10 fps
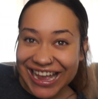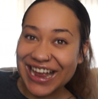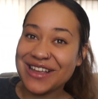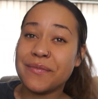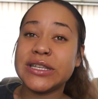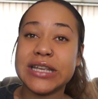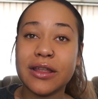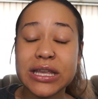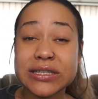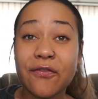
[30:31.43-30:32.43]
I am as
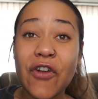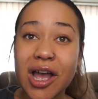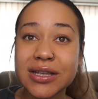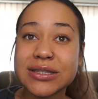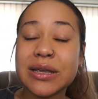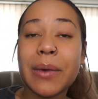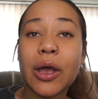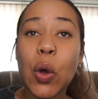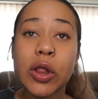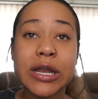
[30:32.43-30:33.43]
healthy as a fox in my
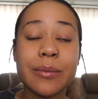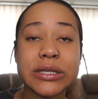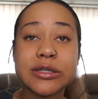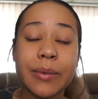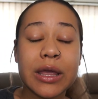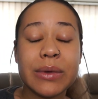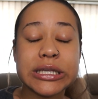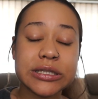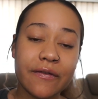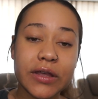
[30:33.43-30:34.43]
colon, in my stomach, in my
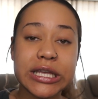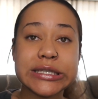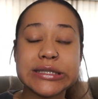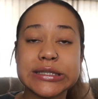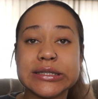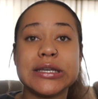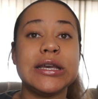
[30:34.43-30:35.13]
esophagus.